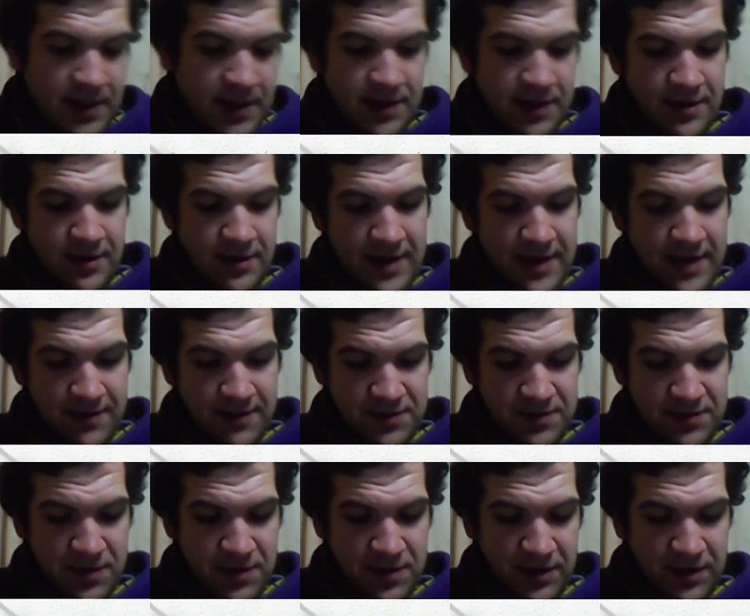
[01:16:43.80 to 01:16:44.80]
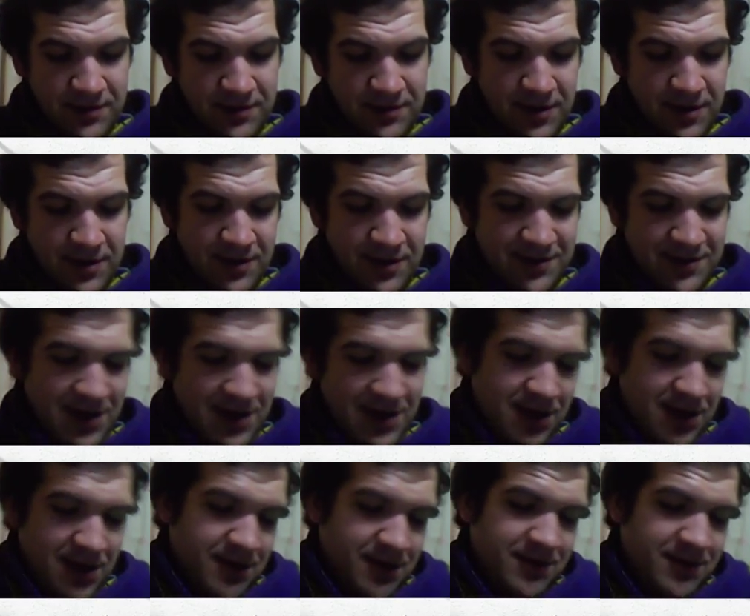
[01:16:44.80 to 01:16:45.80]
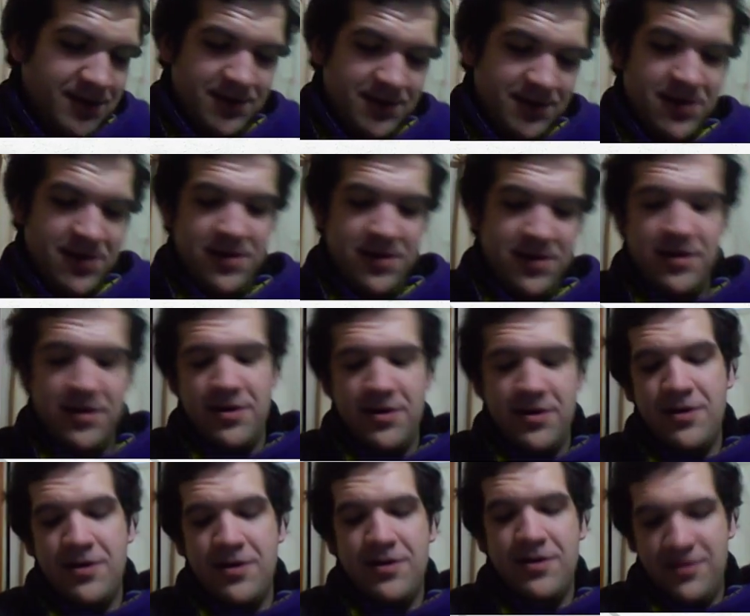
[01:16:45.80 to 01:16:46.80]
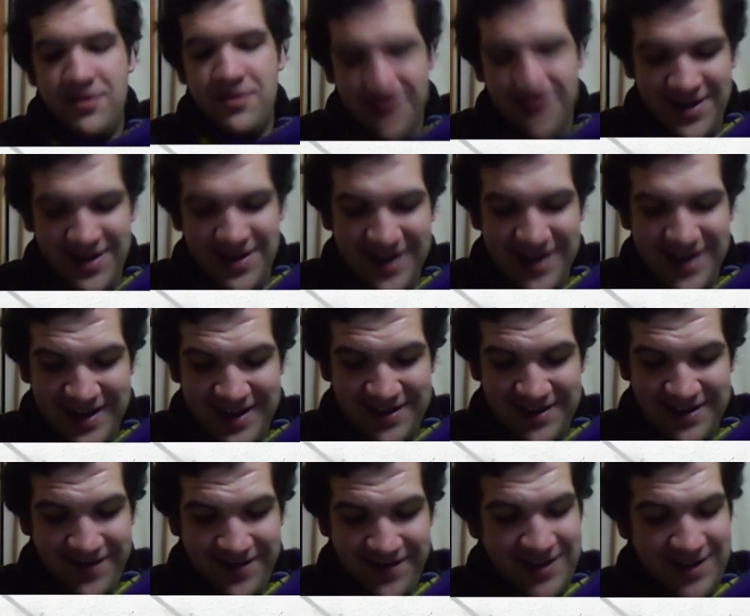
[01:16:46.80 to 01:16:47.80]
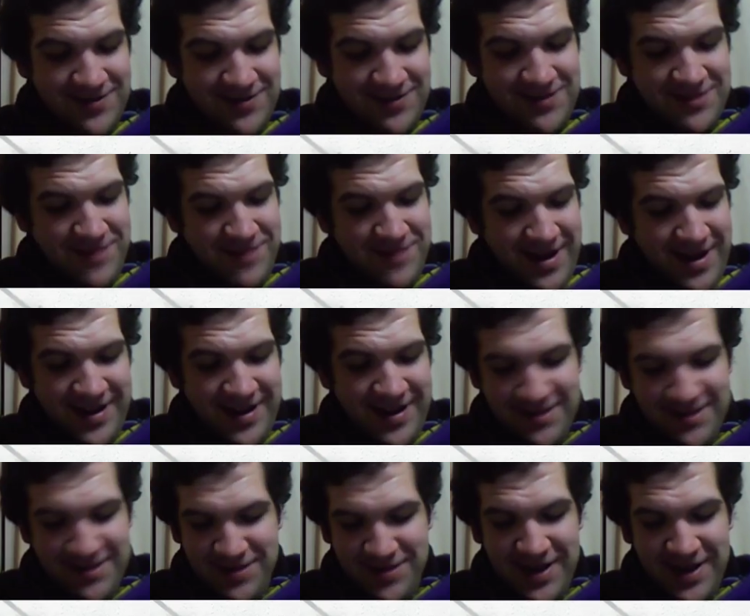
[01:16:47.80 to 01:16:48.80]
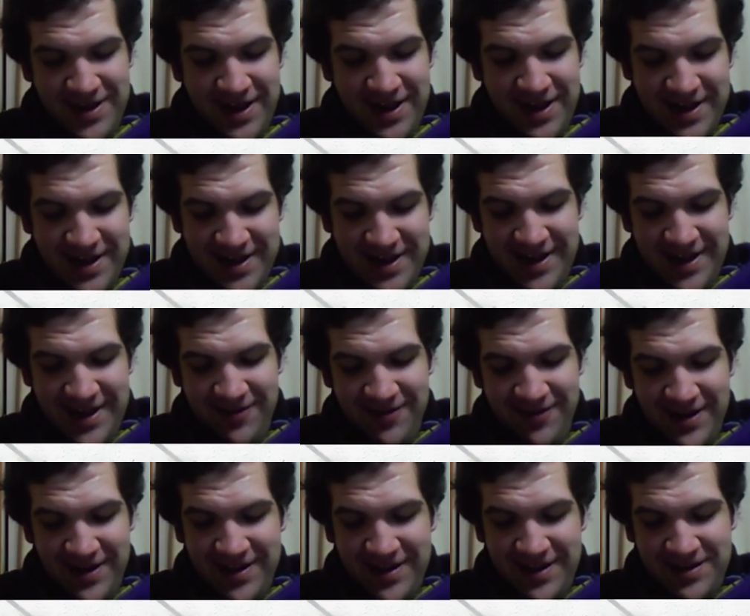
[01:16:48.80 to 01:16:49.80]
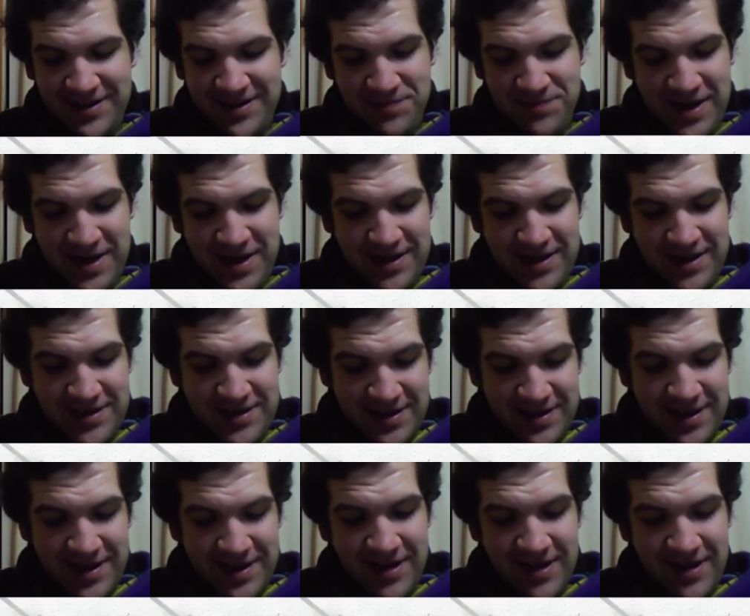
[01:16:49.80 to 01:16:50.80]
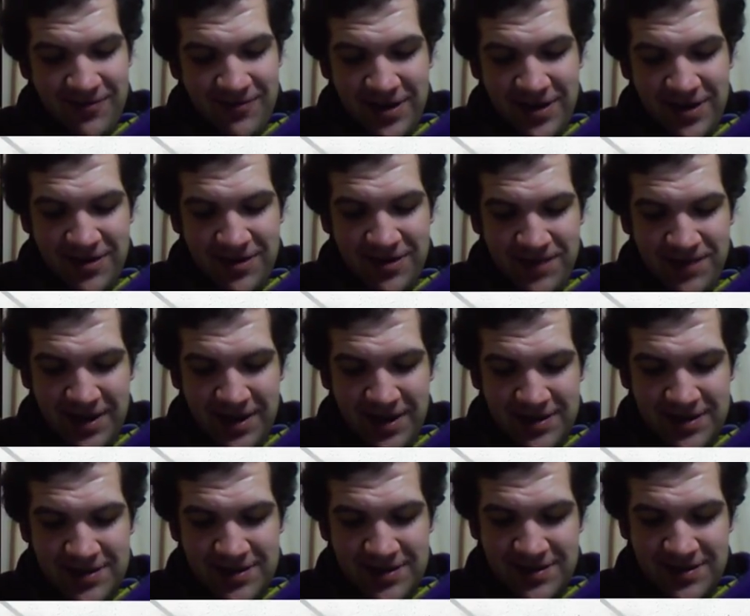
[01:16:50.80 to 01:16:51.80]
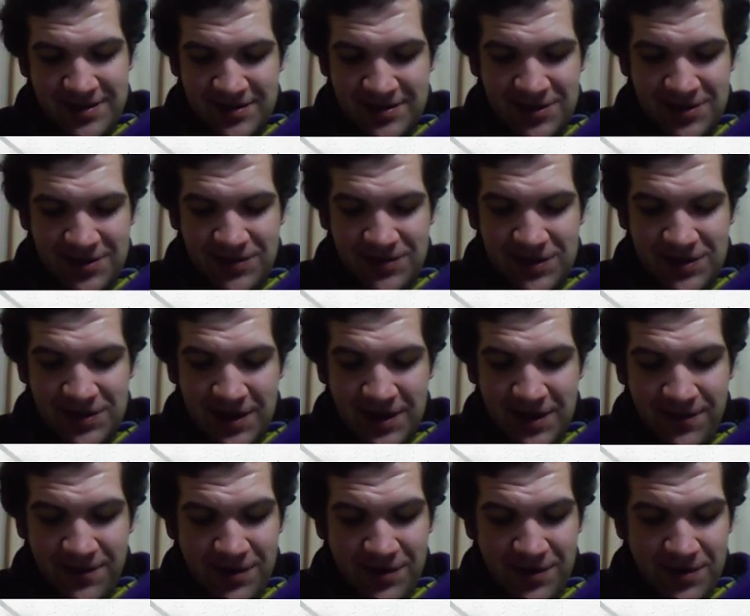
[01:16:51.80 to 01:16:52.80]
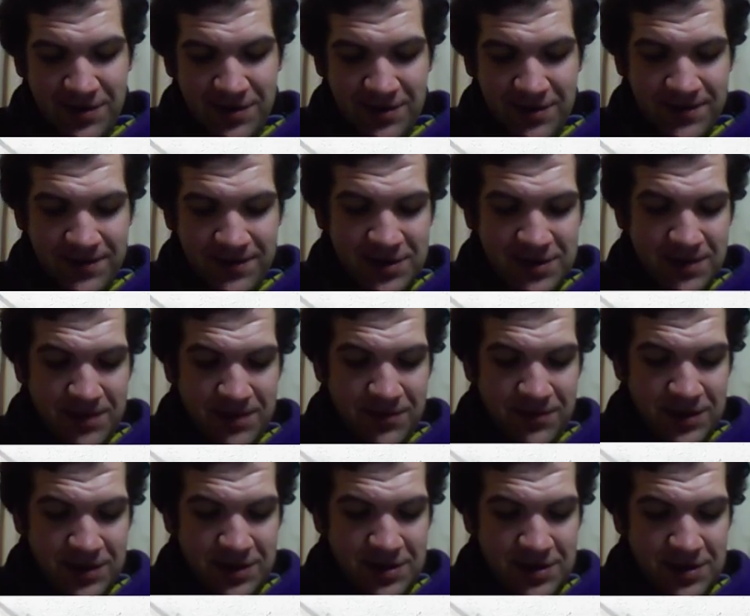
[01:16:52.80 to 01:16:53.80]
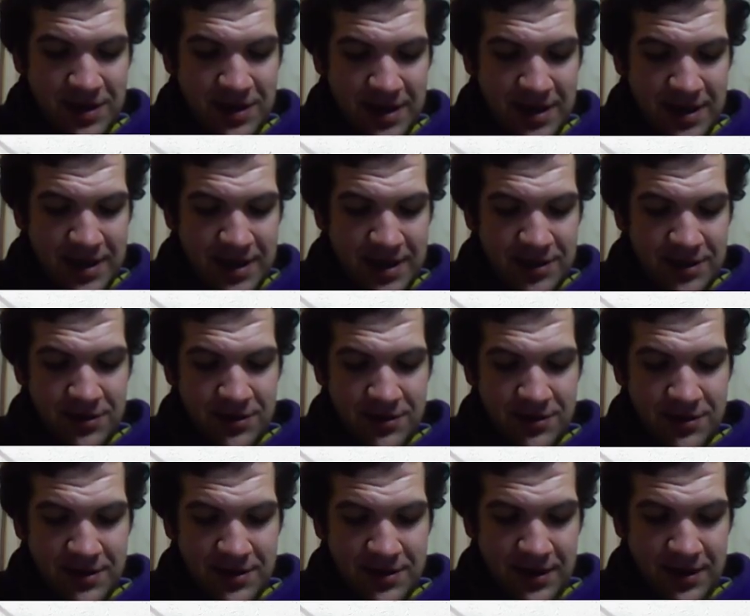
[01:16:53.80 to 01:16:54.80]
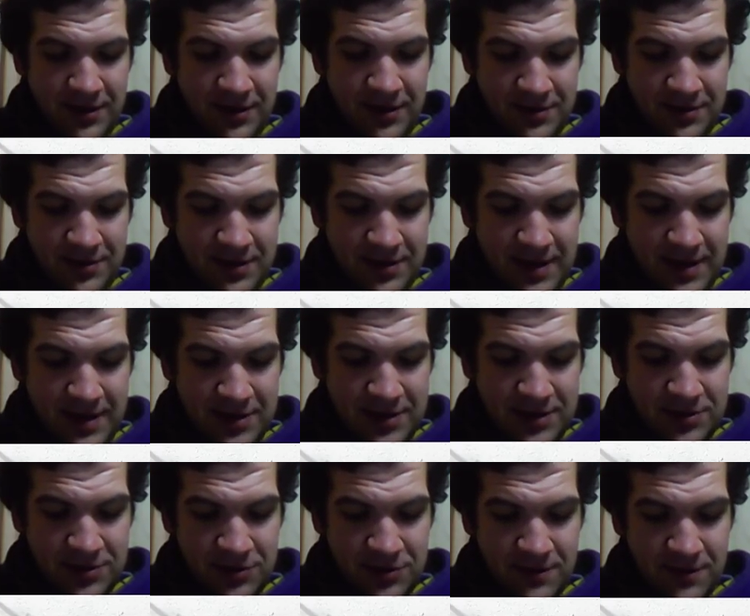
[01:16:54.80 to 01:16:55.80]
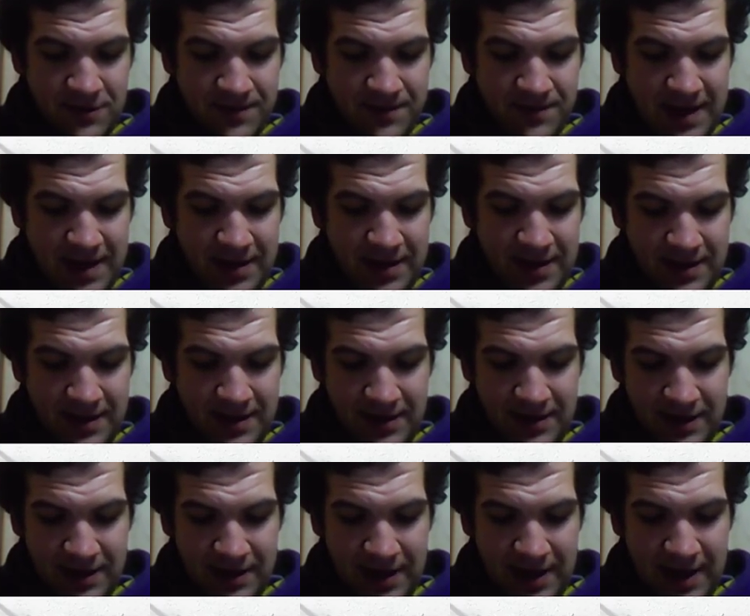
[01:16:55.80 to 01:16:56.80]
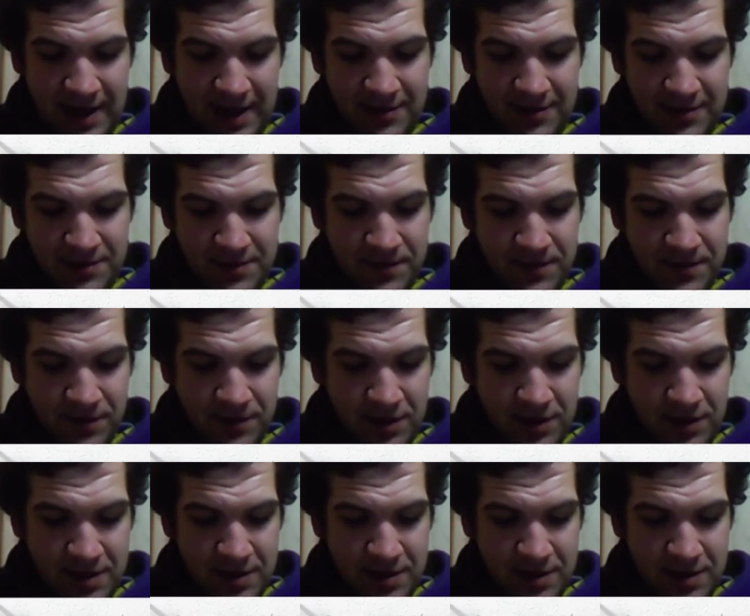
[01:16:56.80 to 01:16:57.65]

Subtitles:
The knight was moaning. Oh, oh, oh, oh. His face was as pale as putty, and he writhed in his bonds, and whether because she was sorry for him or for some other reason, Jill thought that he looked a nicer sort of man than he had looked before.